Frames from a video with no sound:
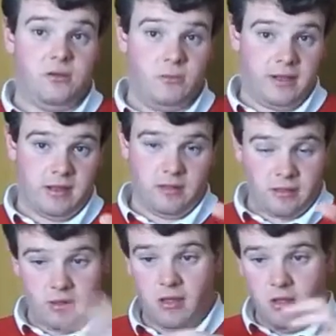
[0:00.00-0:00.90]
which is
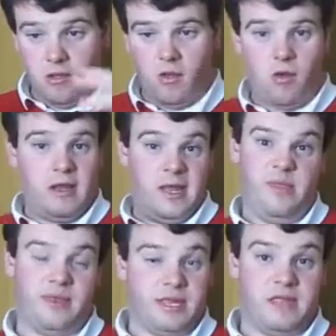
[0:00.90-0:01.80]

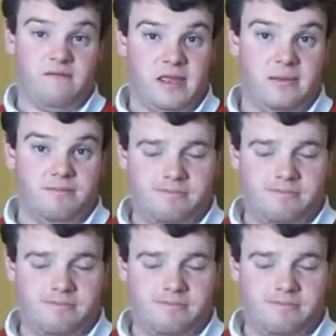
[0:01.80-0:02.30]
in the TV.